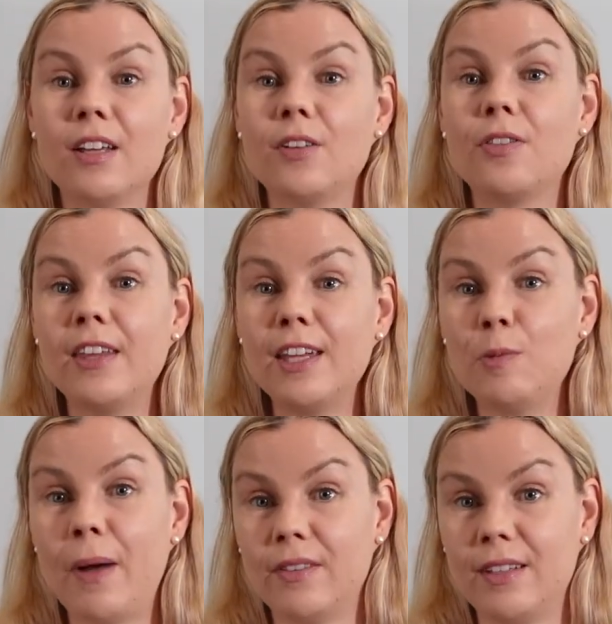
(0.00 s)
So think
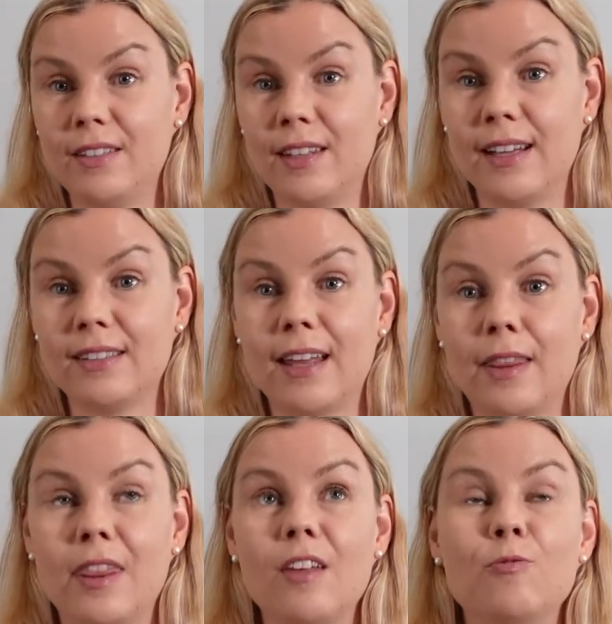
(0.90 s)
about these things
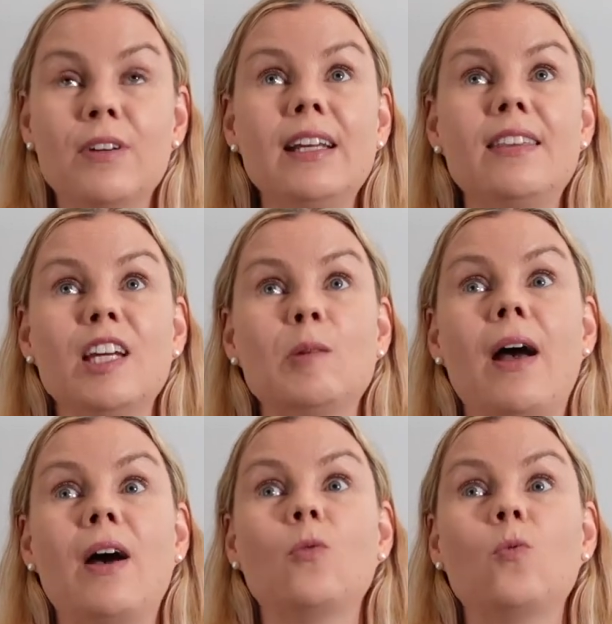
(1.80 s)
and really think
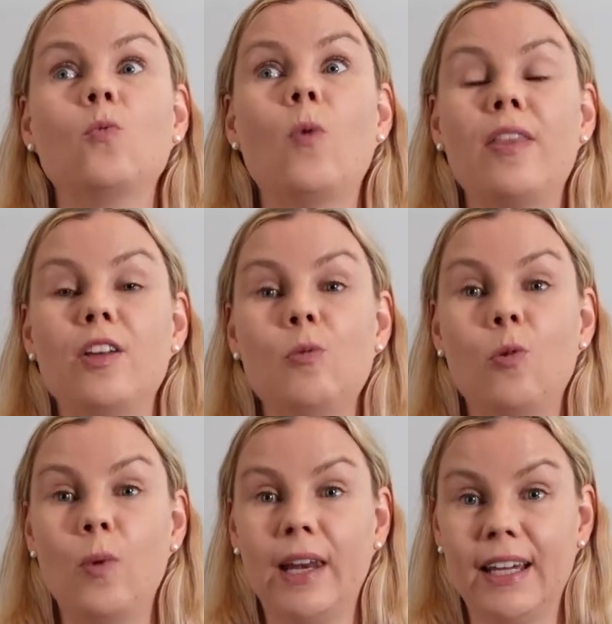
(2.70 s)
about whether you are
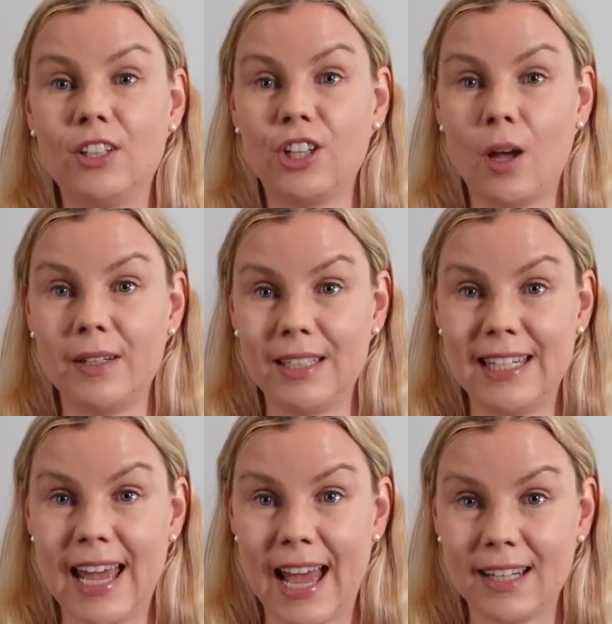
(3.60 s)
willing to go into
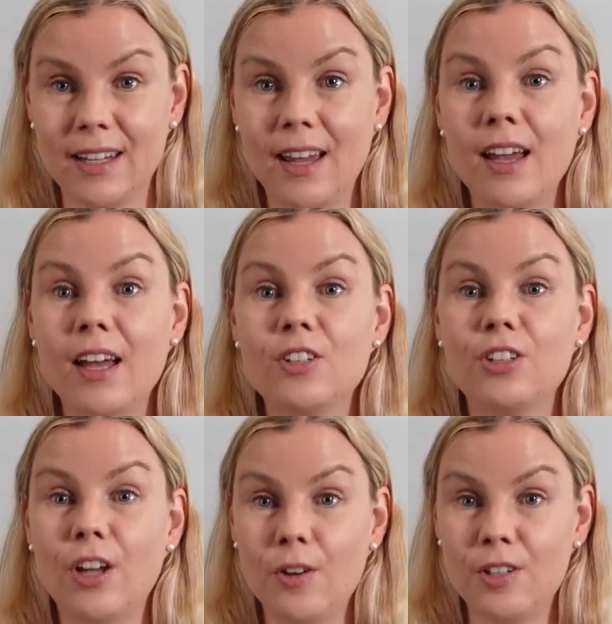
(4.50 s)
debt
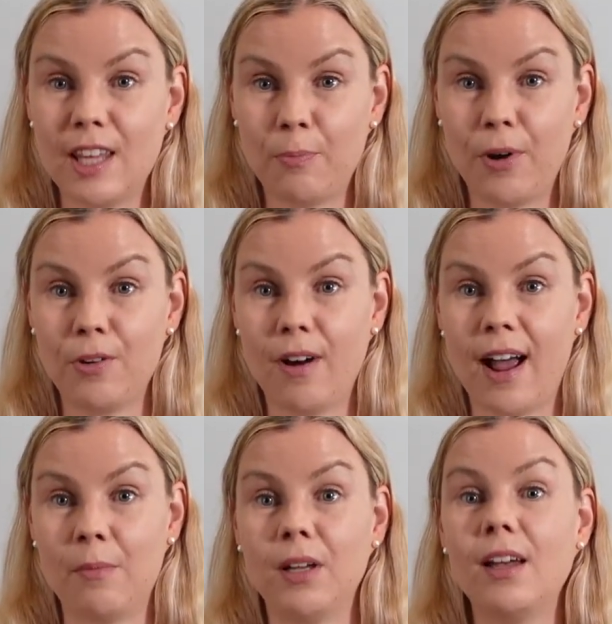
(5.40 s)
to go to that
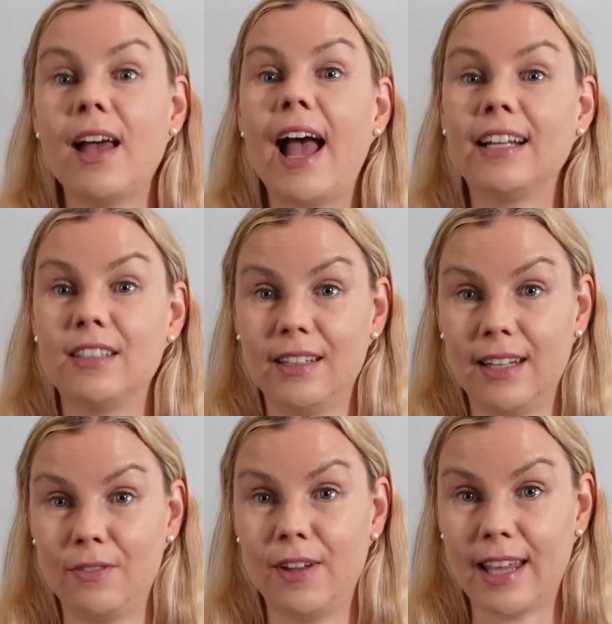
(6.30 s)
program and to
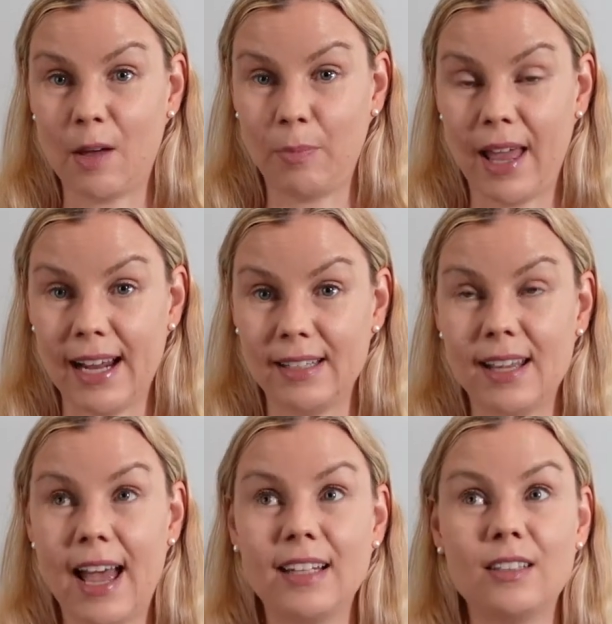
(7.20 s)
live in that place.
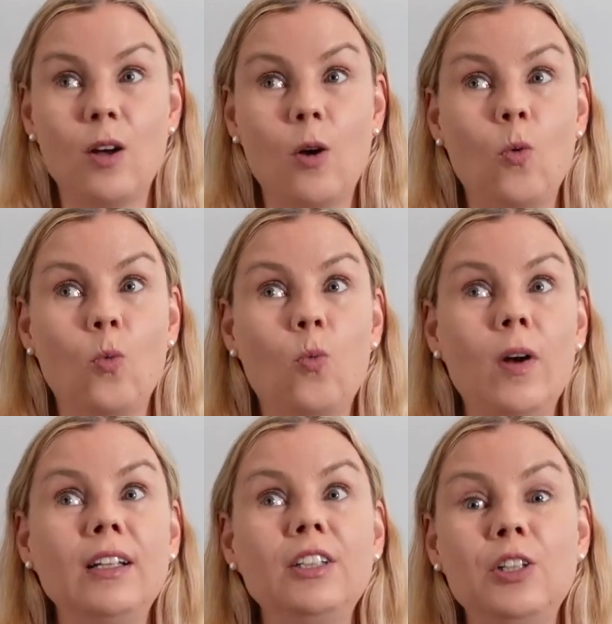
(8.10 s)
And
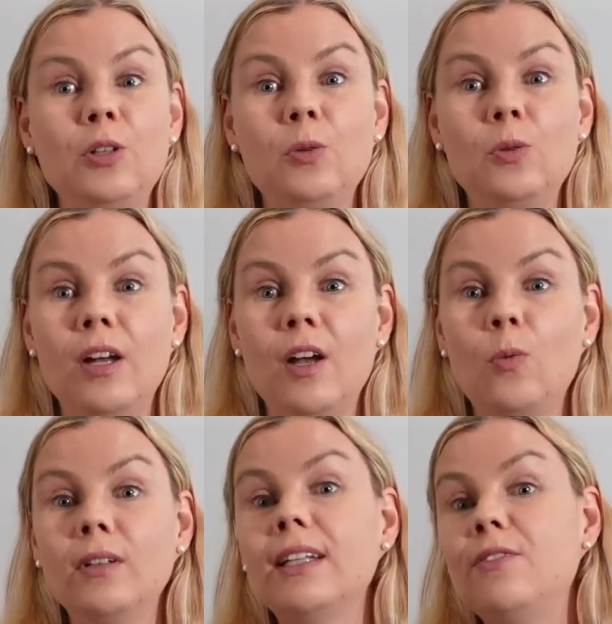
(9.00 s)
will
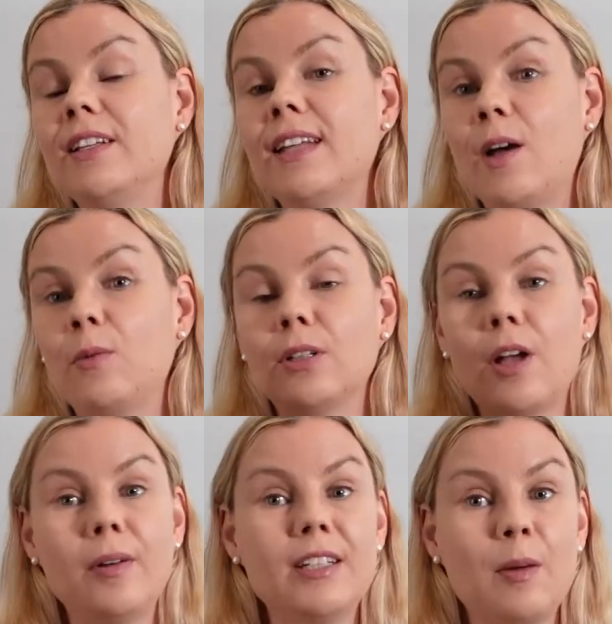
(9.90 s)
living there, will
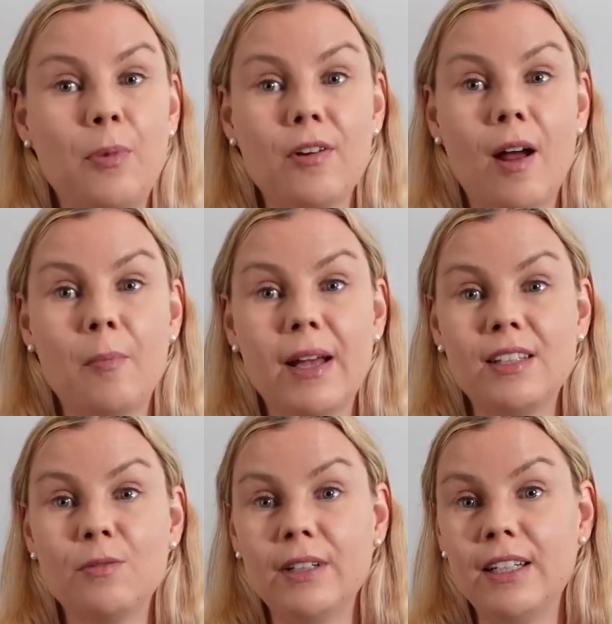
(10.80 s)
going to that program, is
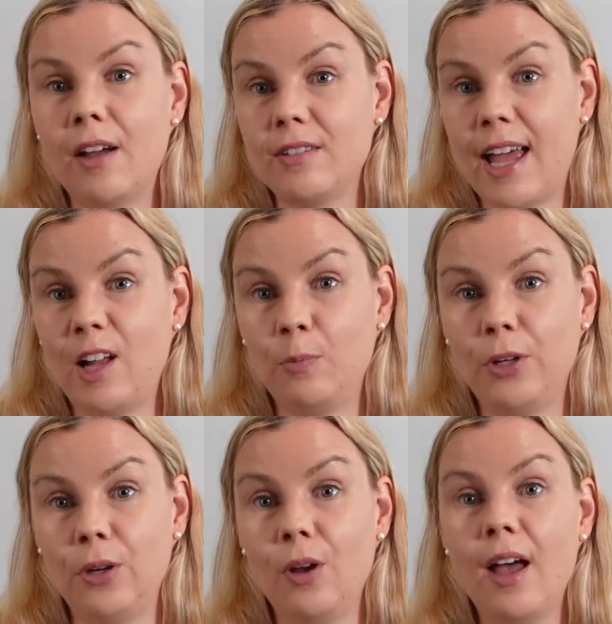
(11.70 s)
it really going to help
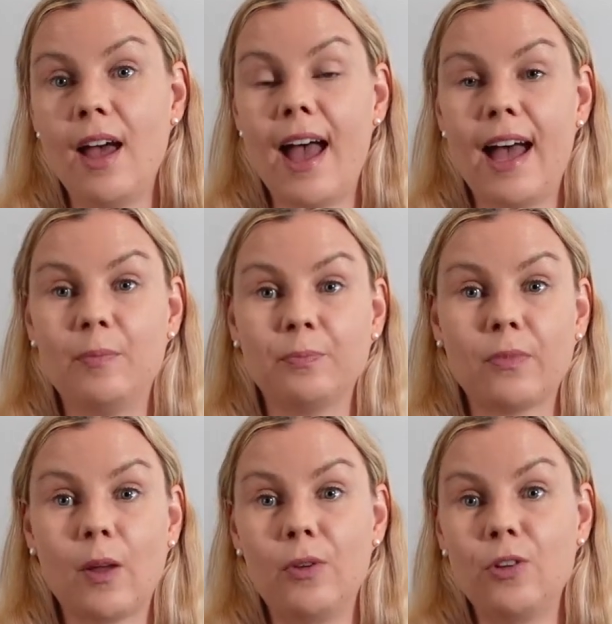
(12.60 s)
you
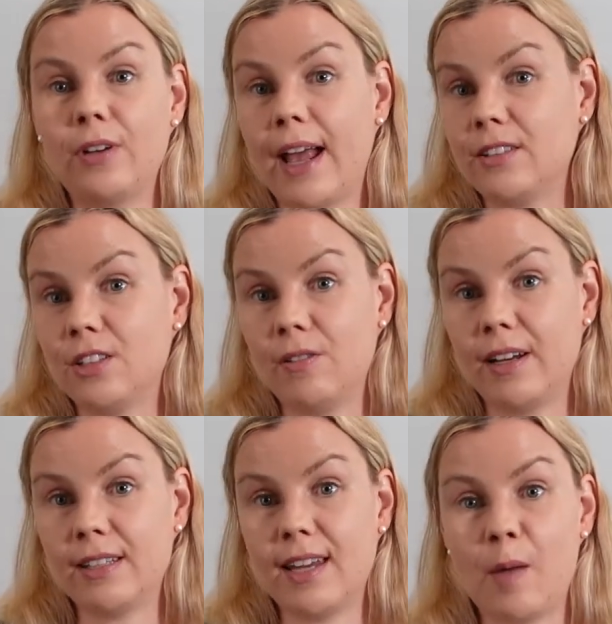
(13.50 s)
with your next
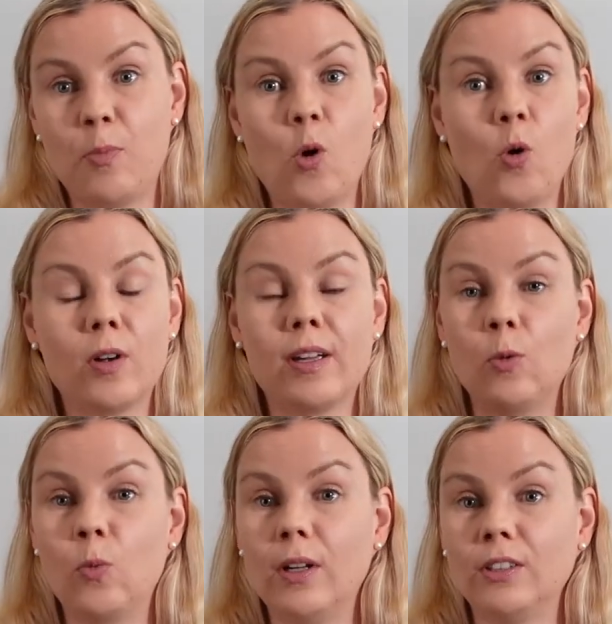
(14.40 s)
career step, or
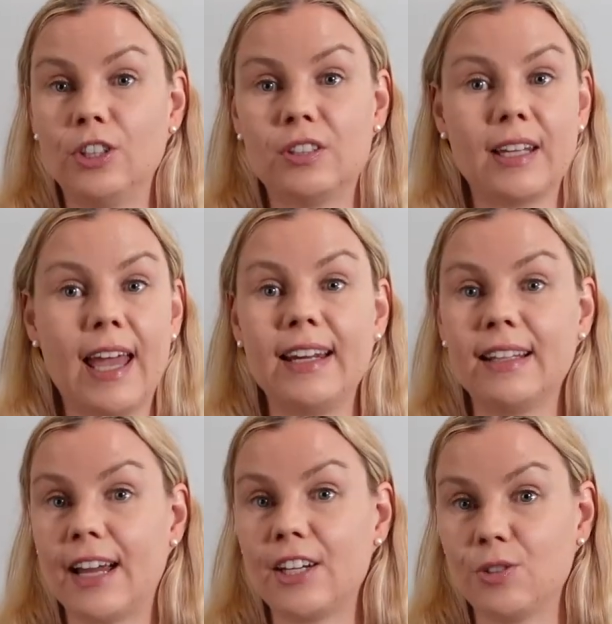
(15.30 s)
will just
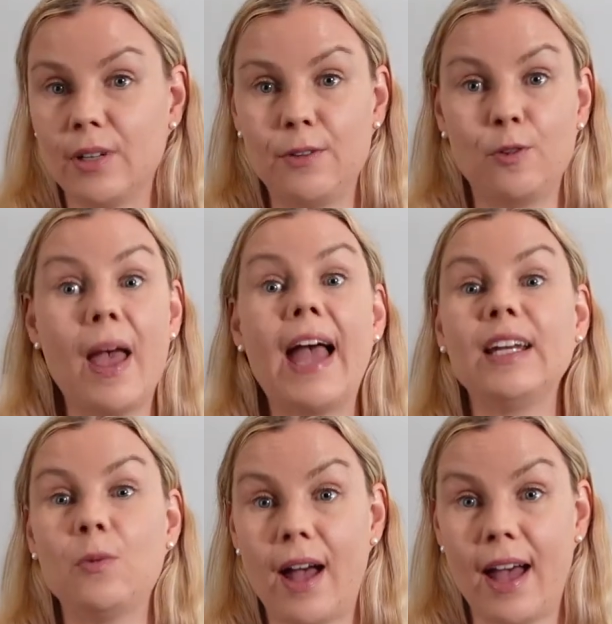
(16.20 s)
getting that degree from
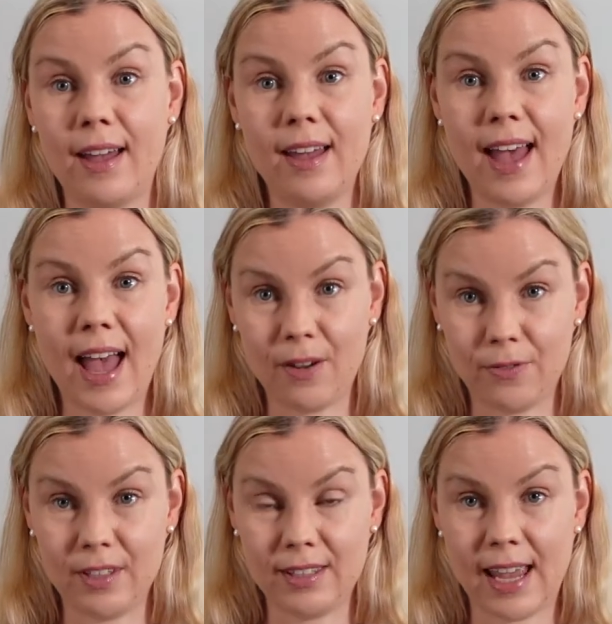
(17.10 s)
anywhere
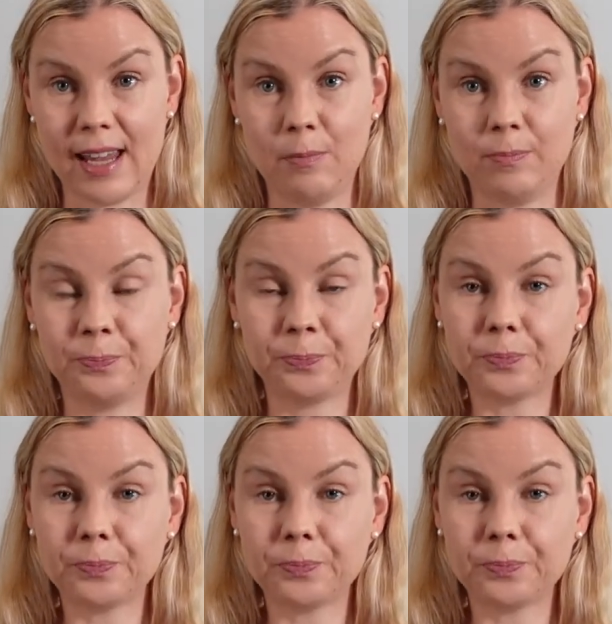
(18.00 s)
have the same